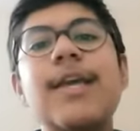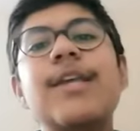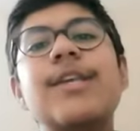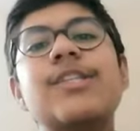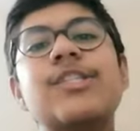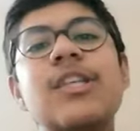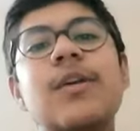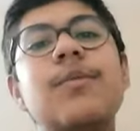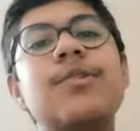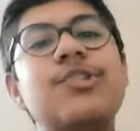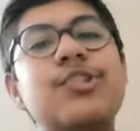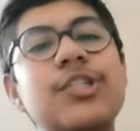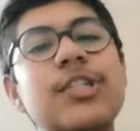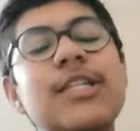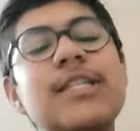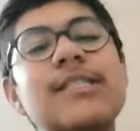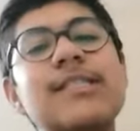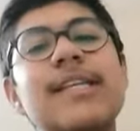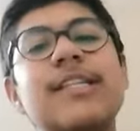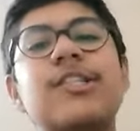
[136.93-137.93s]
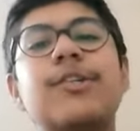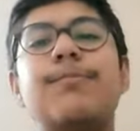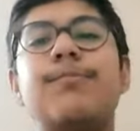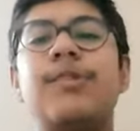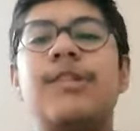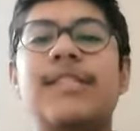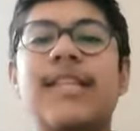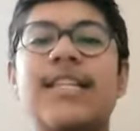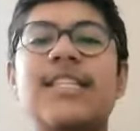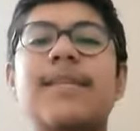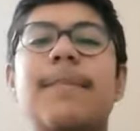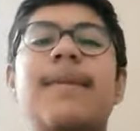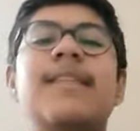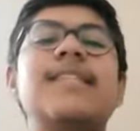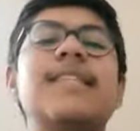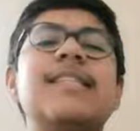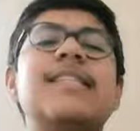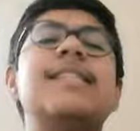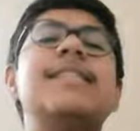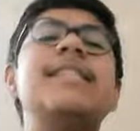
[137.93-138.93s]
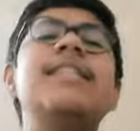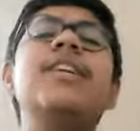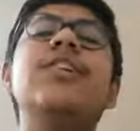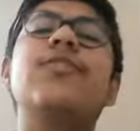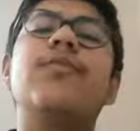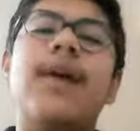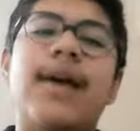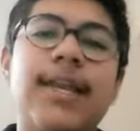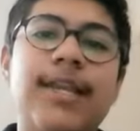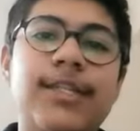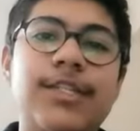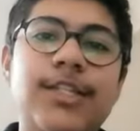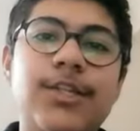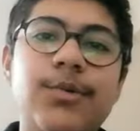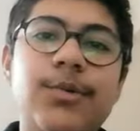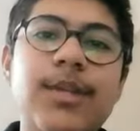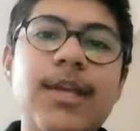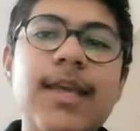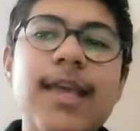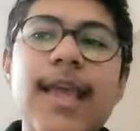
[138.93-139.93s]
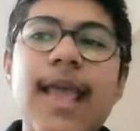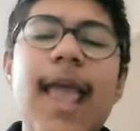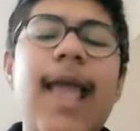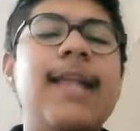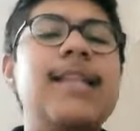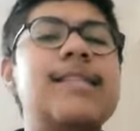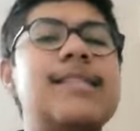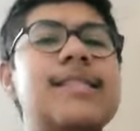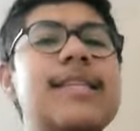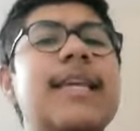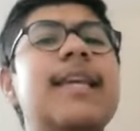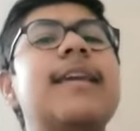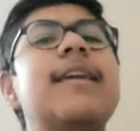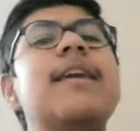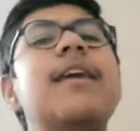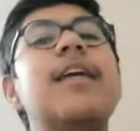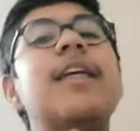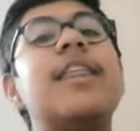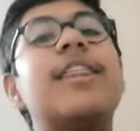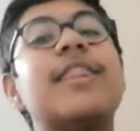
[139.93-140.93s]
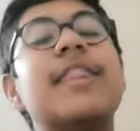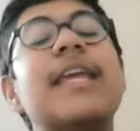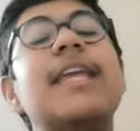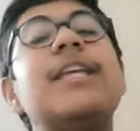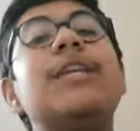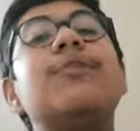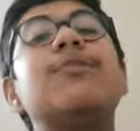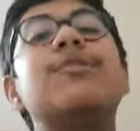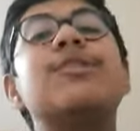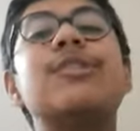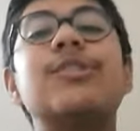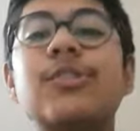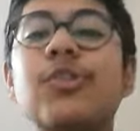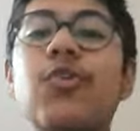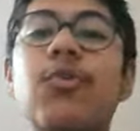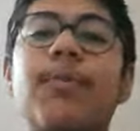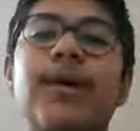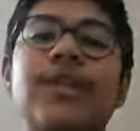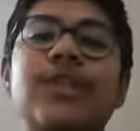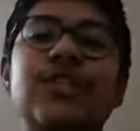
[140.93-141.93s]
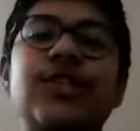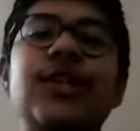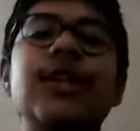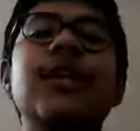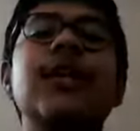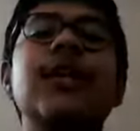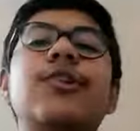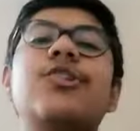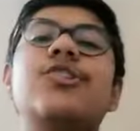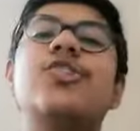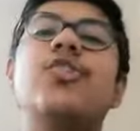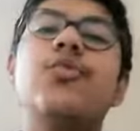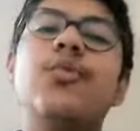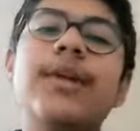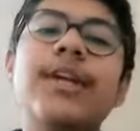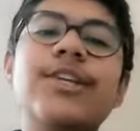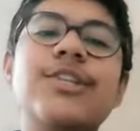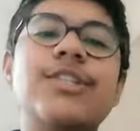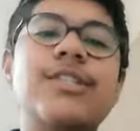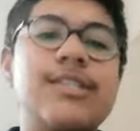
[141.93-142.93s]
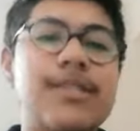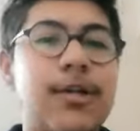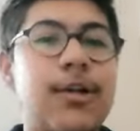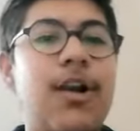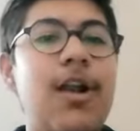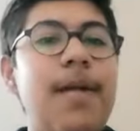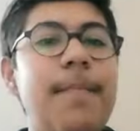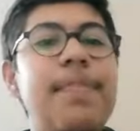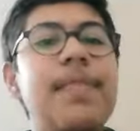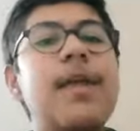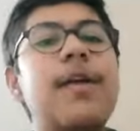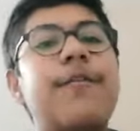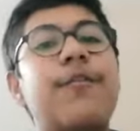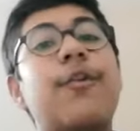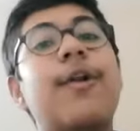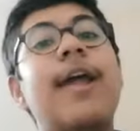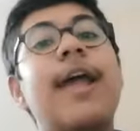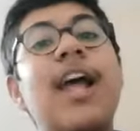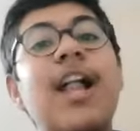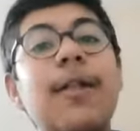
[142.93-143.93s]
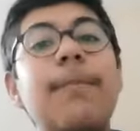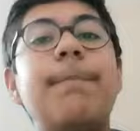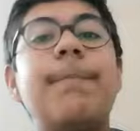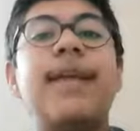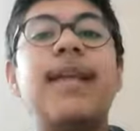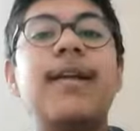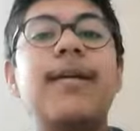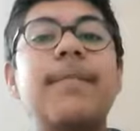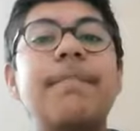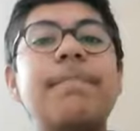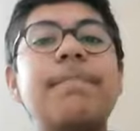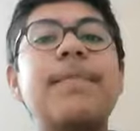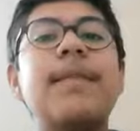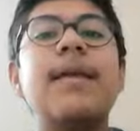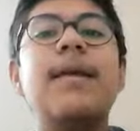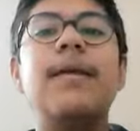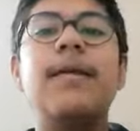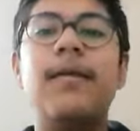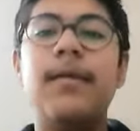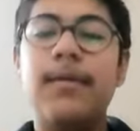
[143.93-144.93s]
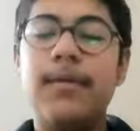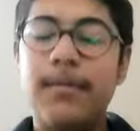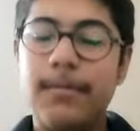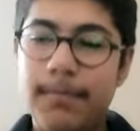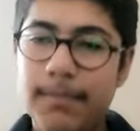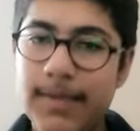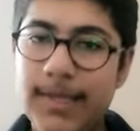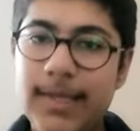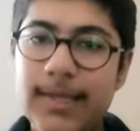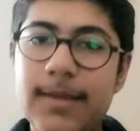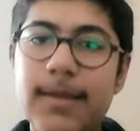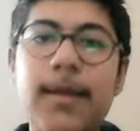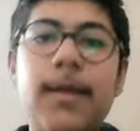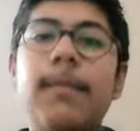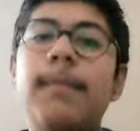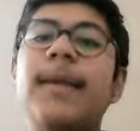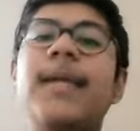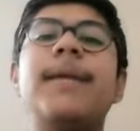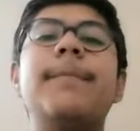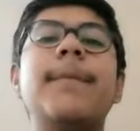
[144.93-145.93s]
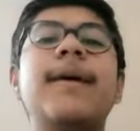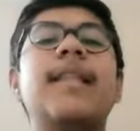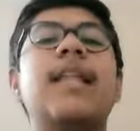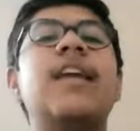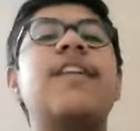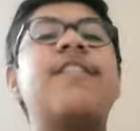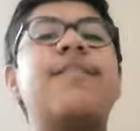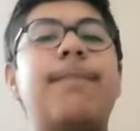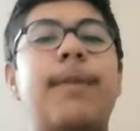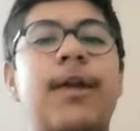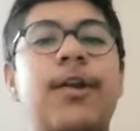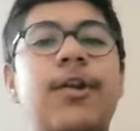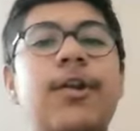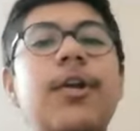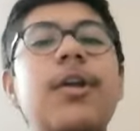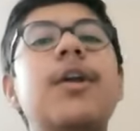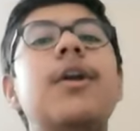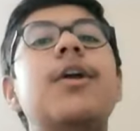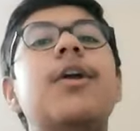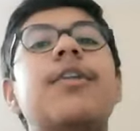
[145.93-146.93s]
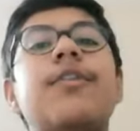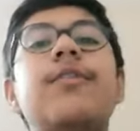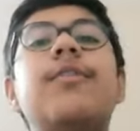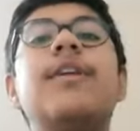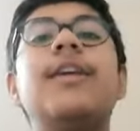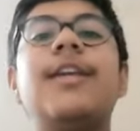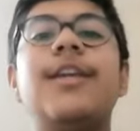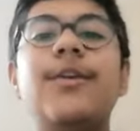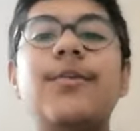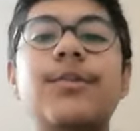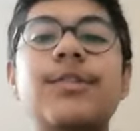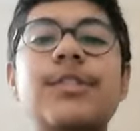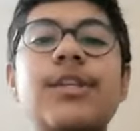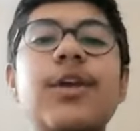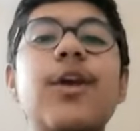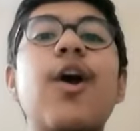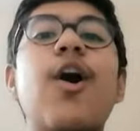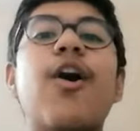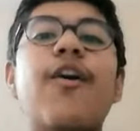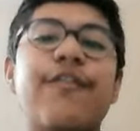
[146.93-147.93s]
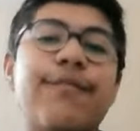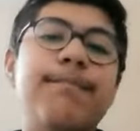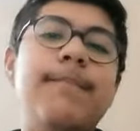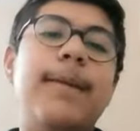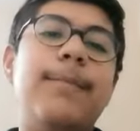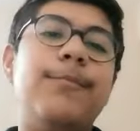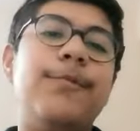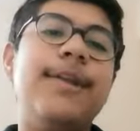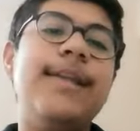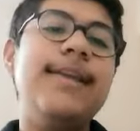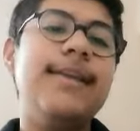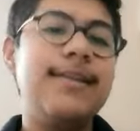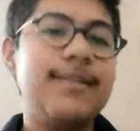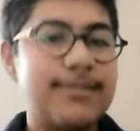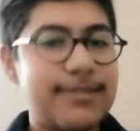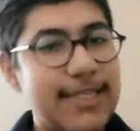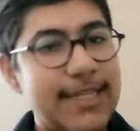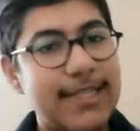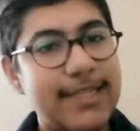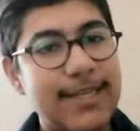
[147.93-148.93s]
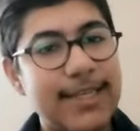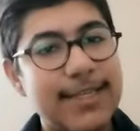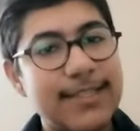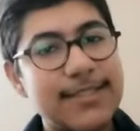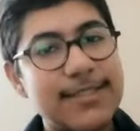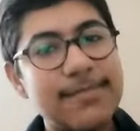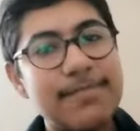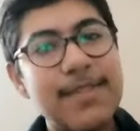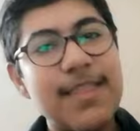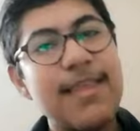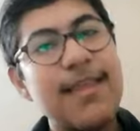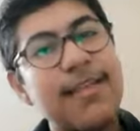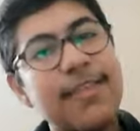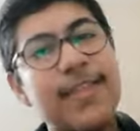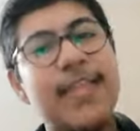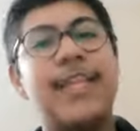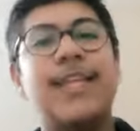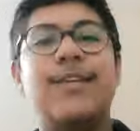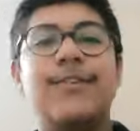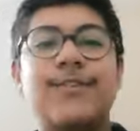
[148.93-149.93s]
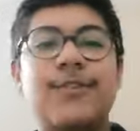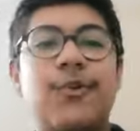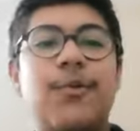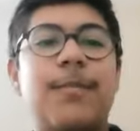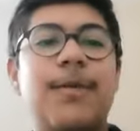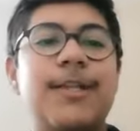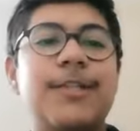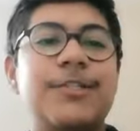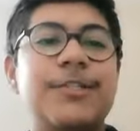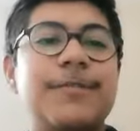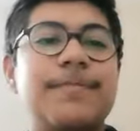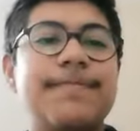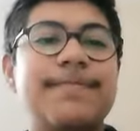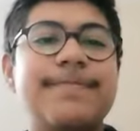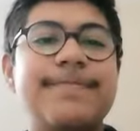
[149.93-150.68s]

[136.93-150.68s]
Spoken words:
So I would just like to present my sincere gratitude and say thank you so much to Suresh Sir for helping me make my life better through the use of memory techniques. Thank you so much.